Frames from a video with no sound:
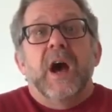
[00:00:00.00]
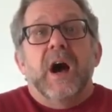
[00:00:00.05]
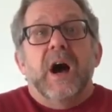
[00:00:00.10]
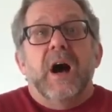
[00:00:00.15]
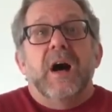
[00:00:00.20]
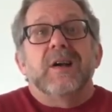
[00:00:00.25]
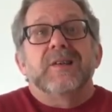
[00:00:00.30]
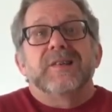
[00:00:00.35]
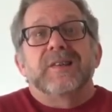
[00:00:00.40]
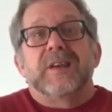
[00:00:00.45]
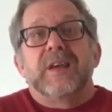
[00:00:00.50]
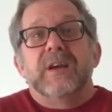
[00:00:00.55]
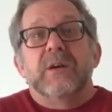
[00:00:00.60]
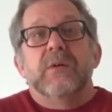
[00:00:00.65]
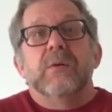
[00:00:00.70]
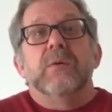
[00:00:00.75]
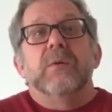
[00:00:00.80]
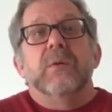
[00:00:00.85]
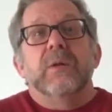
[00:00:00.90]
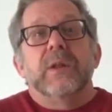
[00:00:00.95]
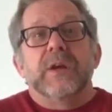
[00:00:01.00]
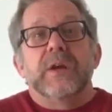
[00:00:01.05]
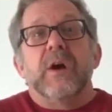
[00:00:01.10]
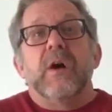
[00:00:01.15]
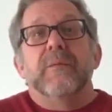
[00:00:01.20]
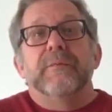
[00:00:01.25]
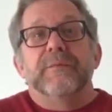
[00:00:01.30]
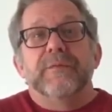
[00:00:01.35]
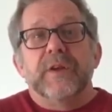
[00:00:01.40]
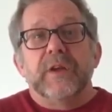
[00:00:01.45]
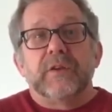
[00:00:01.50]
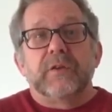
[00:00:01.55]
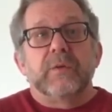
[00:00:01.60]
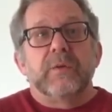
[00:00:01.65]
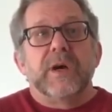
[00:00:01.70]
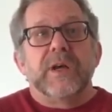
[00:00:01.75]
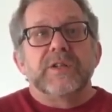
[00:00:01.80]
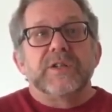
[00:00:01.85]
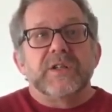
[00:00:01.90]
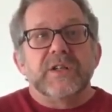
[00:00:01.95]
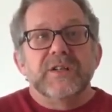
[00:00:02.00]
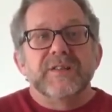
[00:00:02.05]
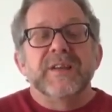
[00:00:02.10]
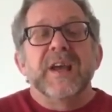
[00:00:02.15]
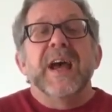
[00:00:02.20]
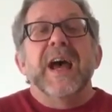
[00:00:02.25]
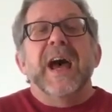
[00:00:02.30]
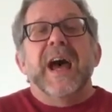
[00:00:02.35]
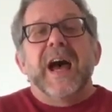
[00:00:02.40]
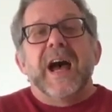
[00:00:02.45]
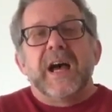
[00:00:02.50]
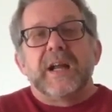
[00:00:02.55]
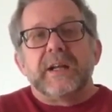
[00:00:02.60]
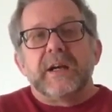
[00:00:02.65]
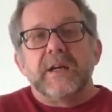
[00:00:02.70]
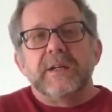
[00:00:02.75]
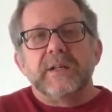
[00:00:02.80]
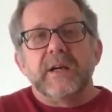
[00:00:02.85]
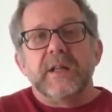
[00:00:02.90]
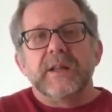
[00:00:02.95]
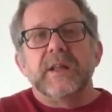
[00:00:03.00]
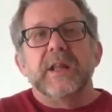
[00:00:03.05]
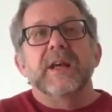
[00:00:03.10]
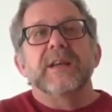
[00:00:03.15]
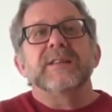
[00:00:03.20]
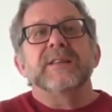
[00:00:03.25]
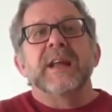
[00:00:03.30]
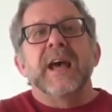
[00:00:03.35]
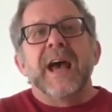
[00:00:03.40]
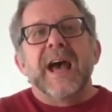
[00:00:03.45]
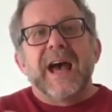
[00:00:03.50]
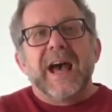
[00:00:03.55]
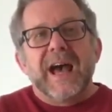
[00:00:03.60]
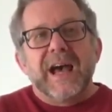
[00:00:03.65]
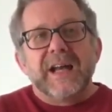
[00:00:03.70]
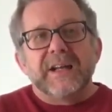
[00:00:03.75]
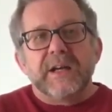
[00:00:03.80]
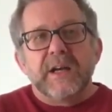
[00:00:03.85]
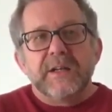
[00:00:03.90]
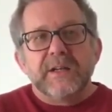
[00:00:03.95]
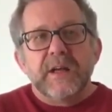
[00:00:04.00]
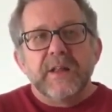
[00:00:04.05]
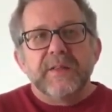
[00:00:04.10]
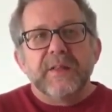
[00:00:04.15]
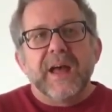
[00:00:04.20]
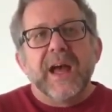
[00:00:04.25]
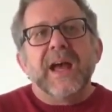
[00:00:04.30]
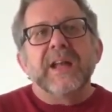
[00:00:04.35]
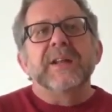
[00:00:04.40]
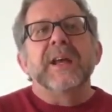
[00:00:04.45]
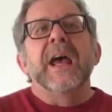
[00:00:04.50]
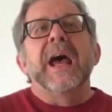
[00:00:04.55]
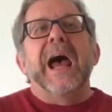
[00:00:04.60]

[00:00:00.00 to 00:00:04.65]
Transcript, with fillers: asking all the obvious questions Had I done this? Had I done that?